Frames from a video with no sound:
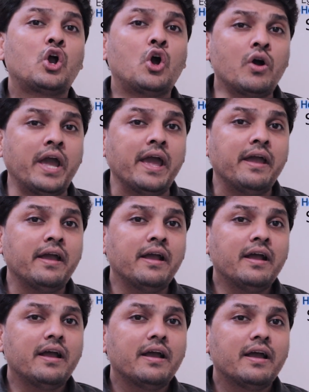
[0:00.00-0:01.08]
cooking
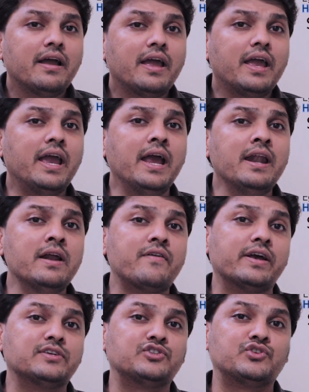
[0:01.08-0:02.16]
in a
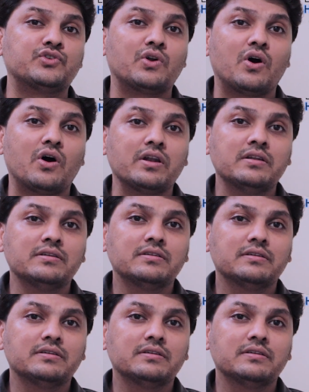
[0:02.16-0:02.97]
restaurant